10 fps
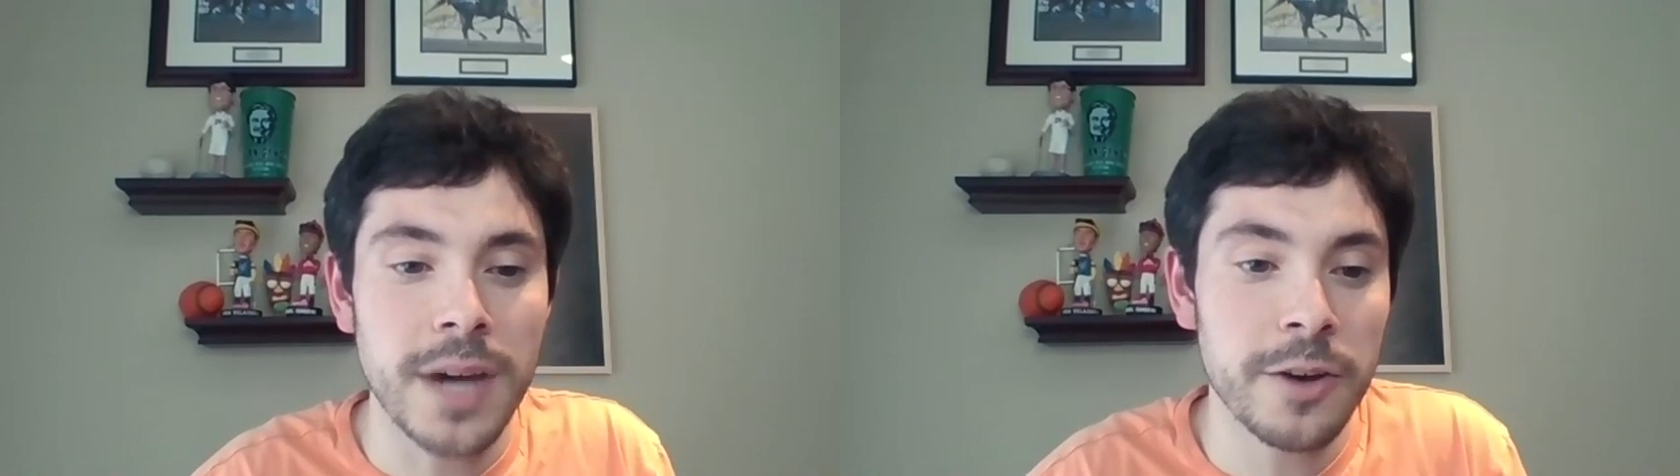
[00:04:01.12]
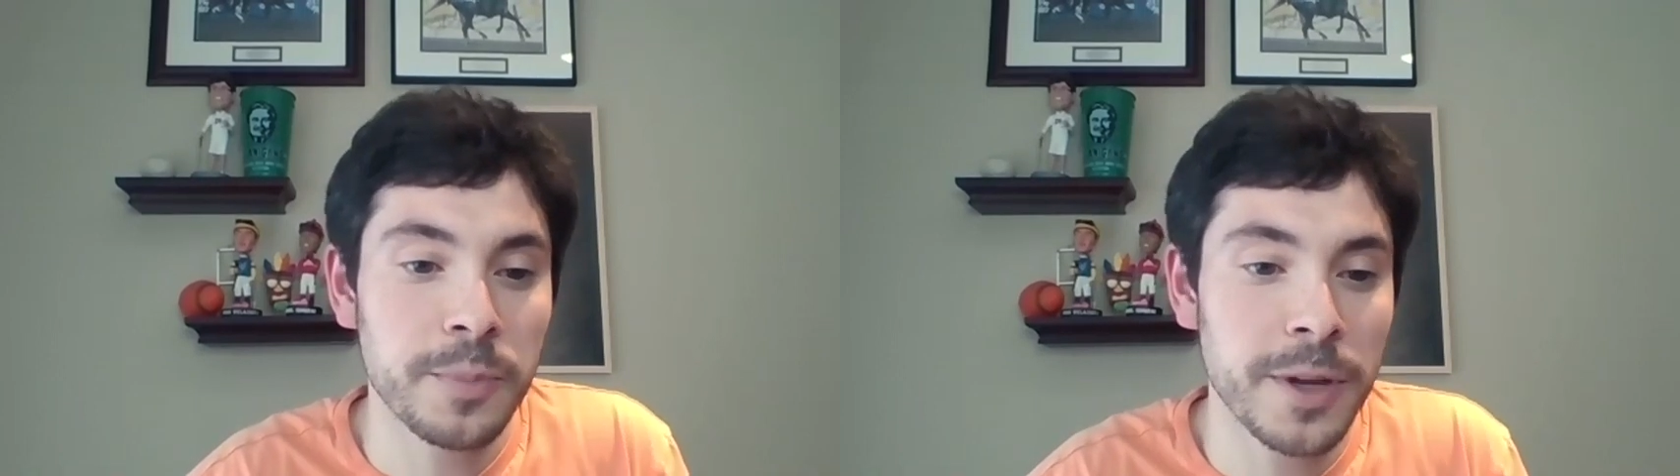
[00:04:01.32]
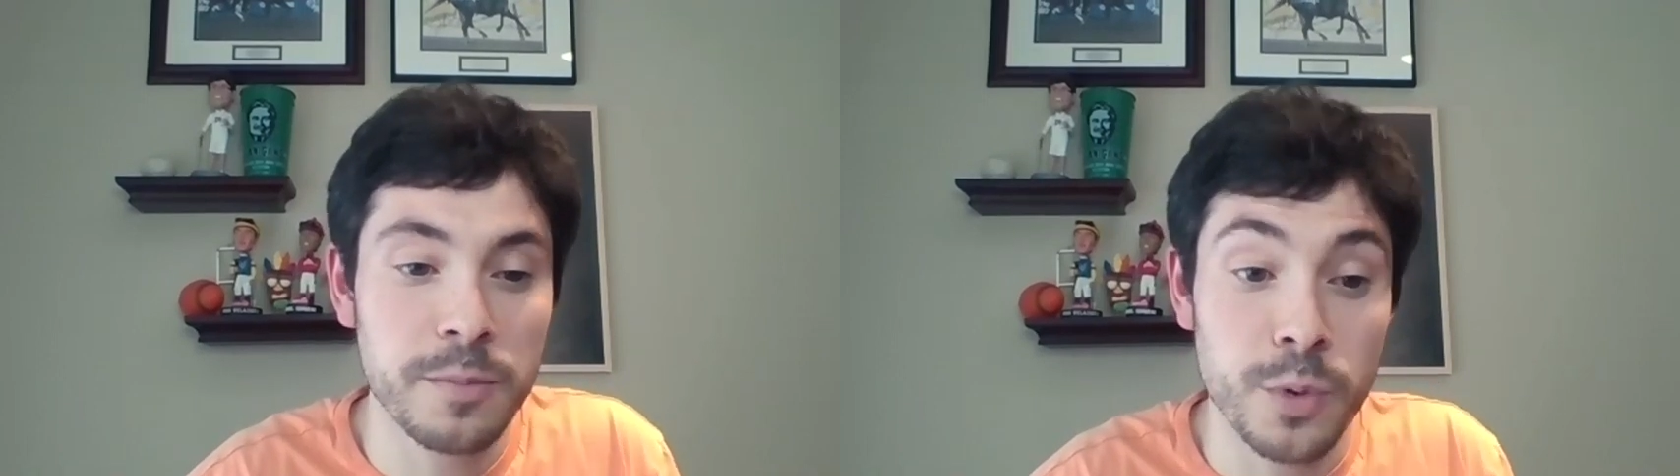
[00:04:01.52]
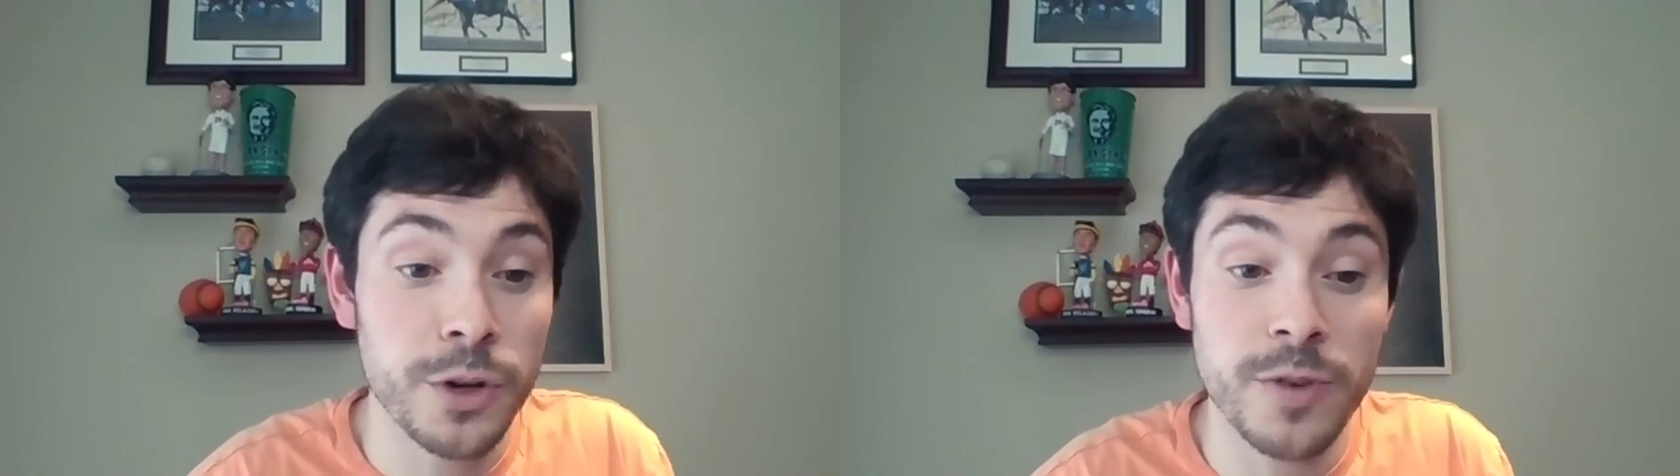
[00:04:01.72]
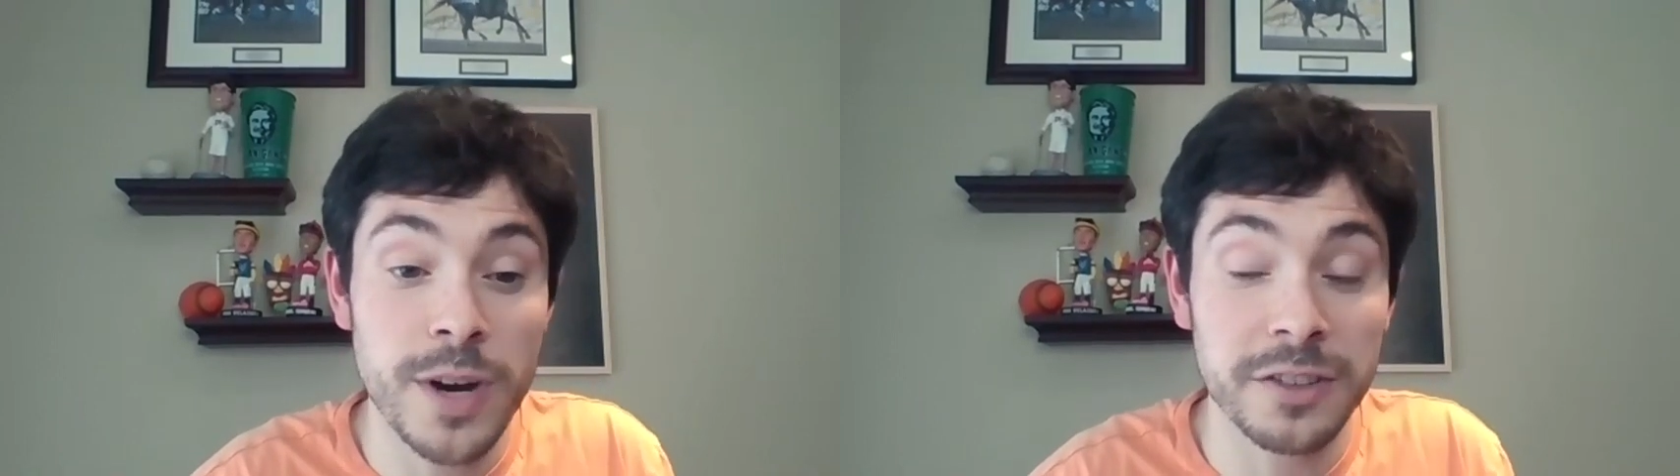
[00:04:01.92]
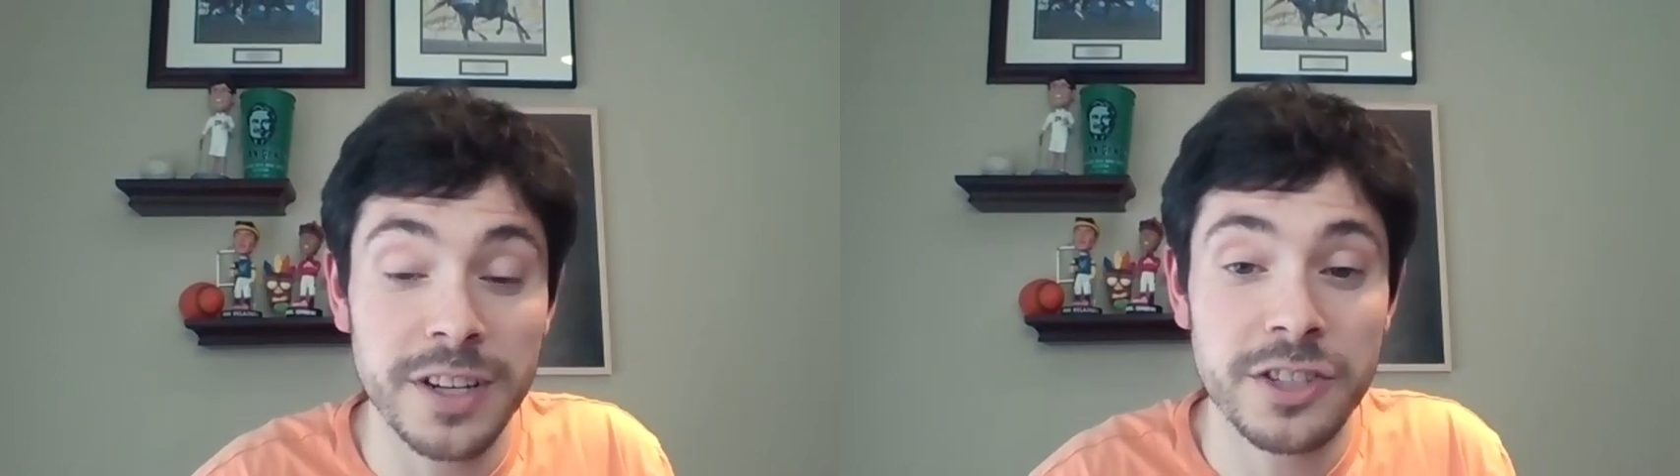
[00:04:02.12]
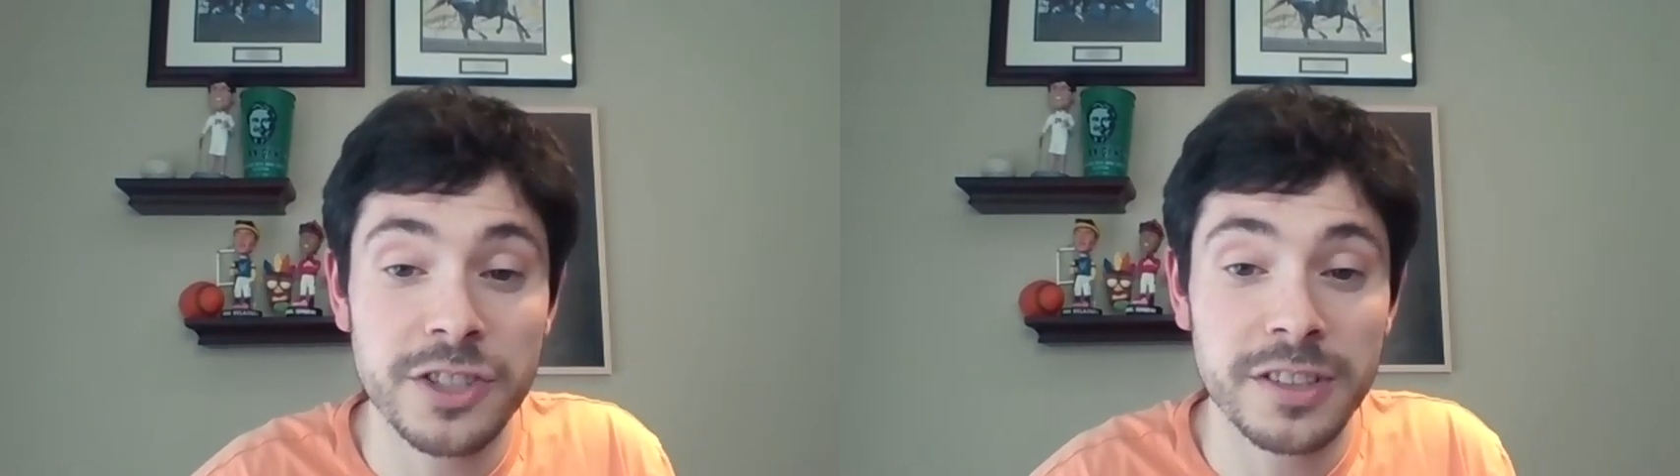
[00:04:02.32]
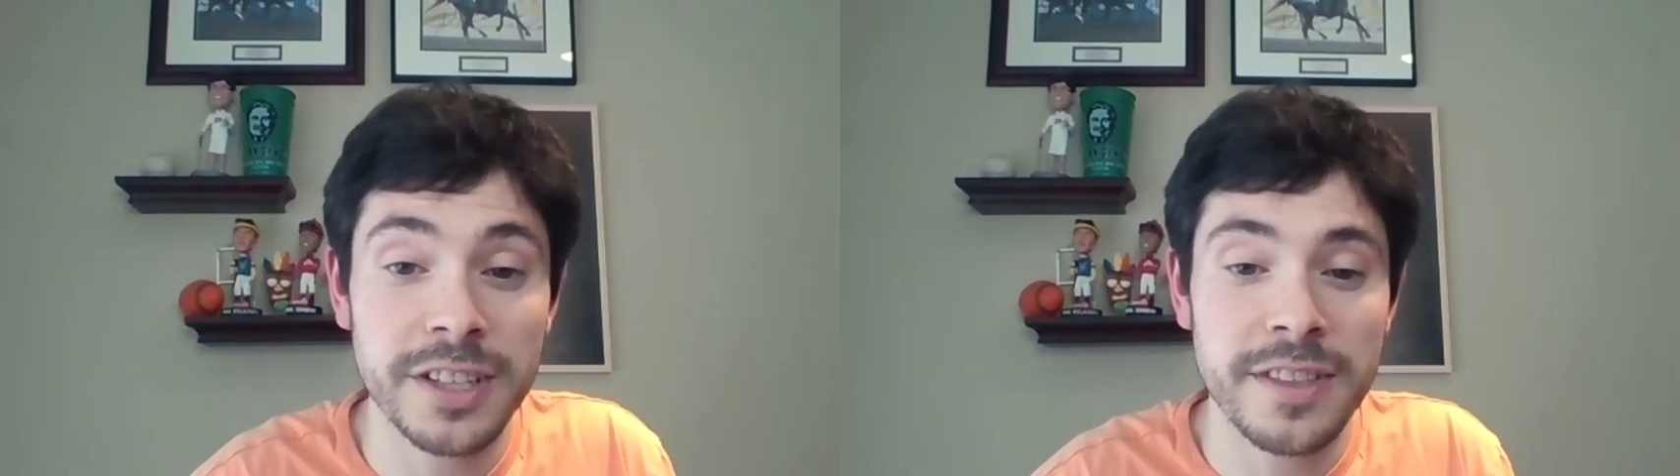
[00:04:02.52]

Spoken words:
was playing pretty recreationally,